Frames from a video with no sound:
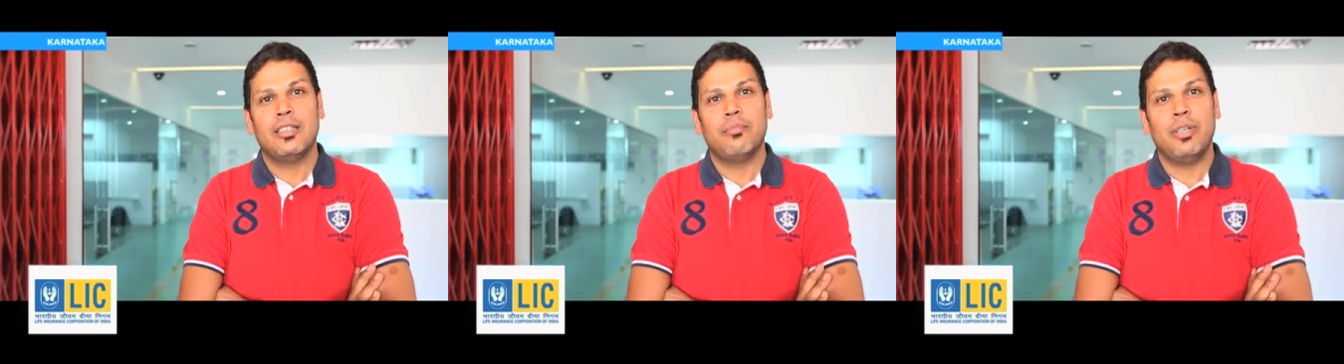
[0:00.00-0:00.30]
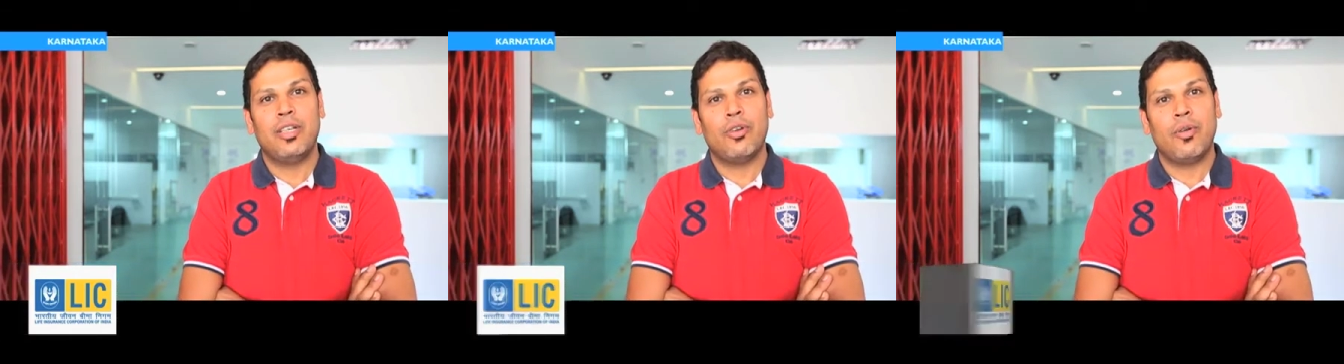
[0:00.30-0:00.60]

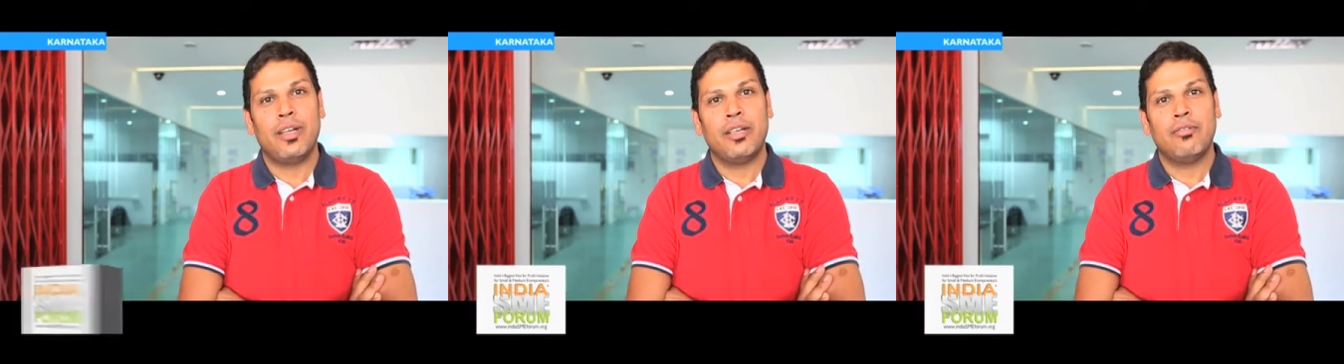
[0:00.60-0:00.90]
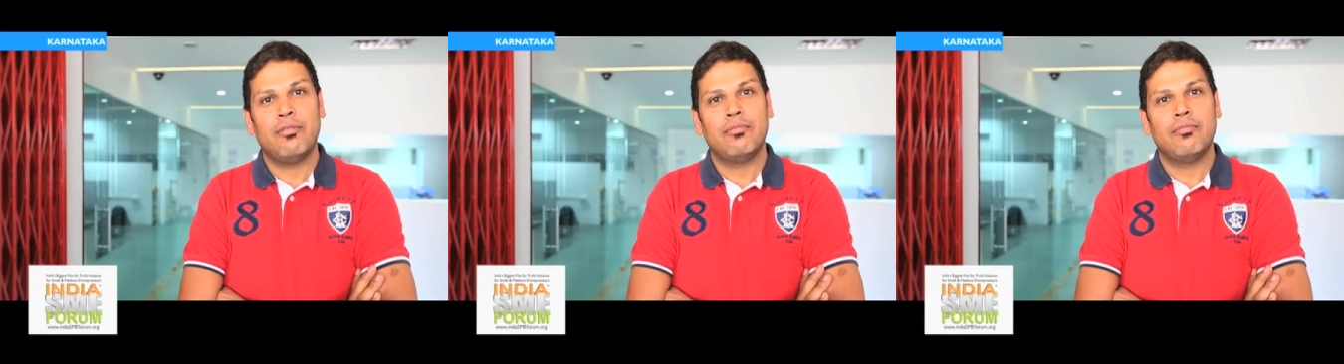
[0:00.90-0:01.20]
Be innovative,
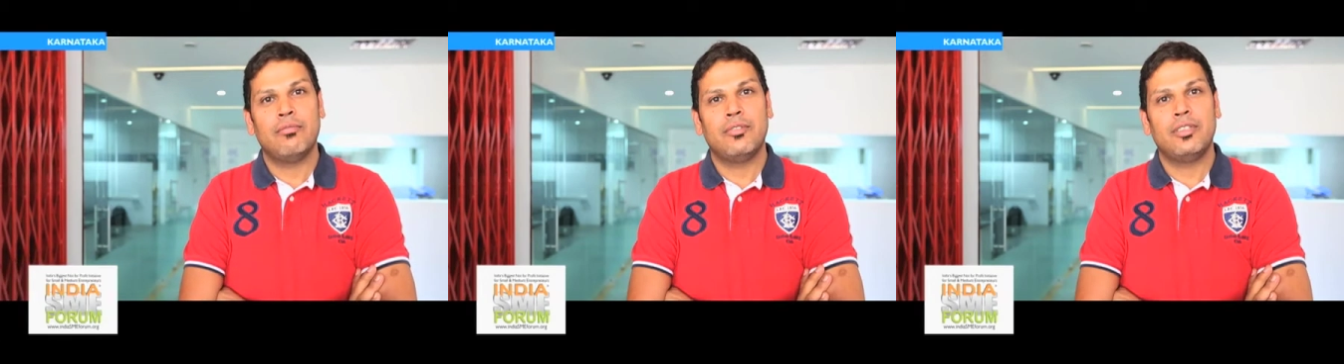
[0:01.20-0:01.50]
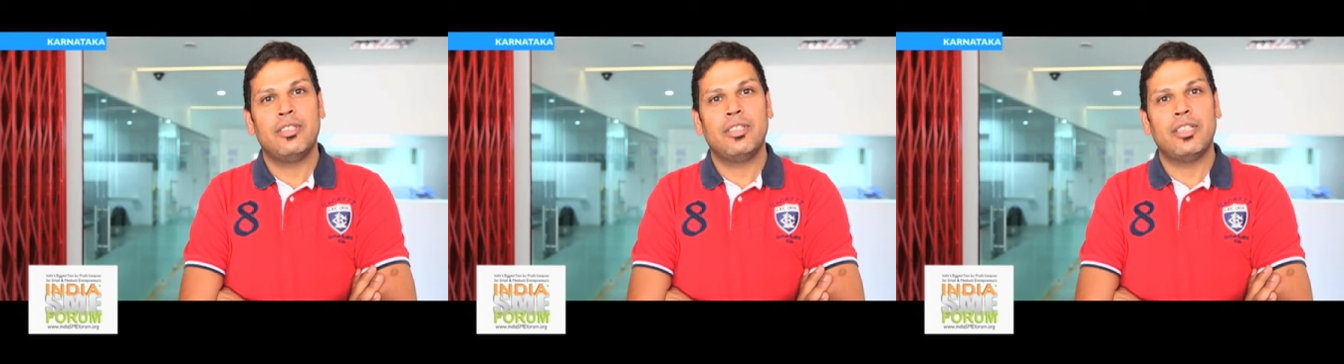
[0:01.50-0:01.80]

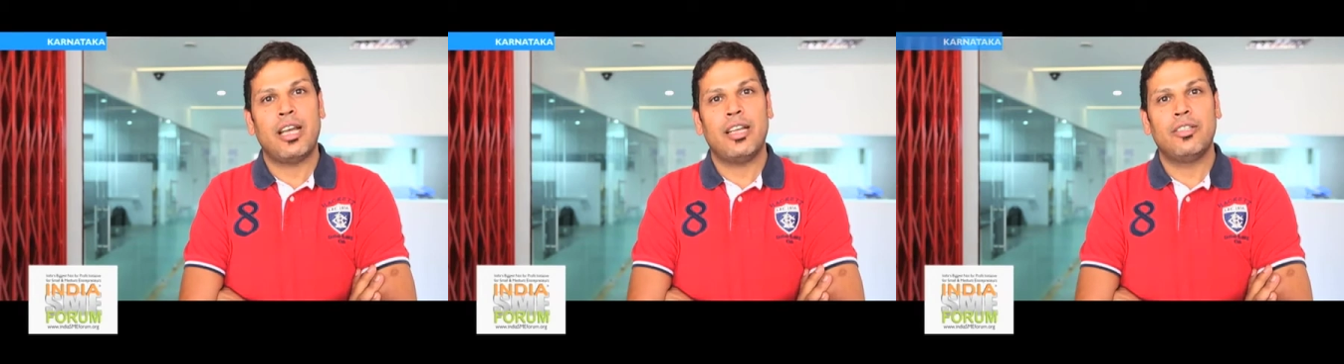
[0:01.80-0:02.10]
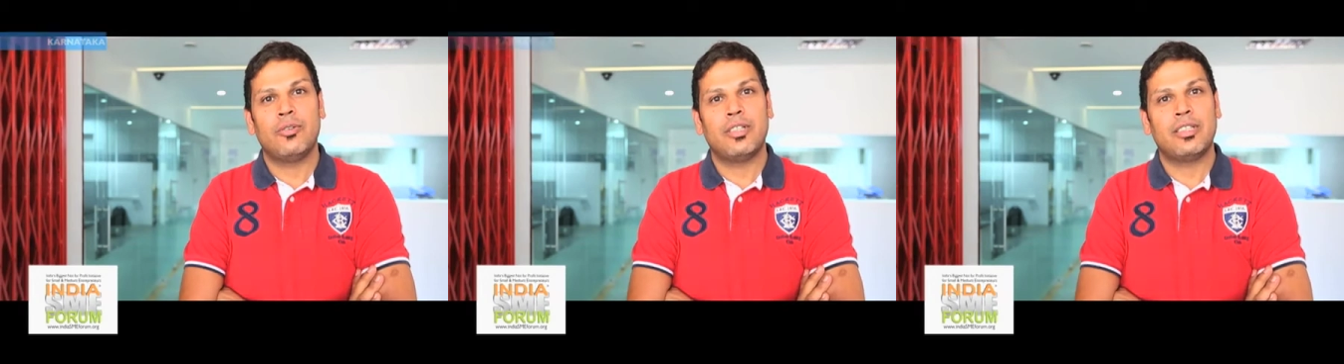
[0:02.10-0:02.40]

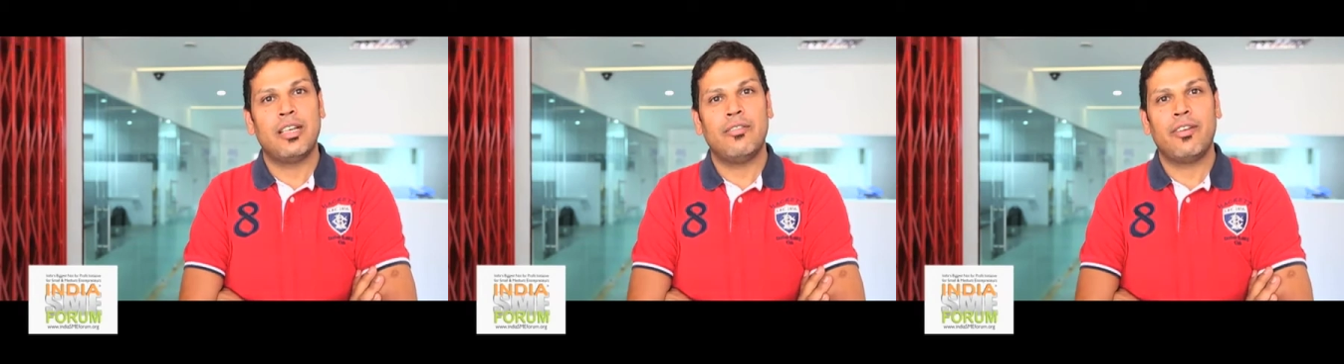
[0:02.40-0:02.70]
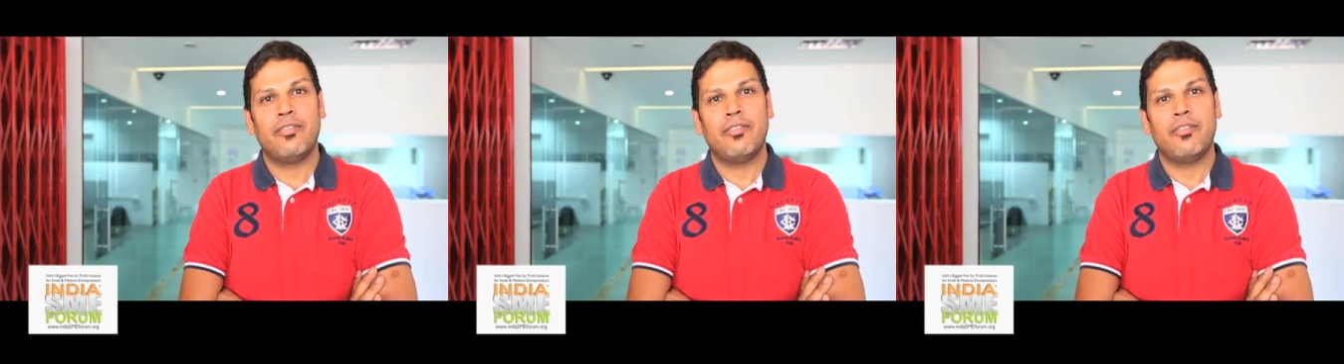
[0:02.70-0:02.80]
challenge yourself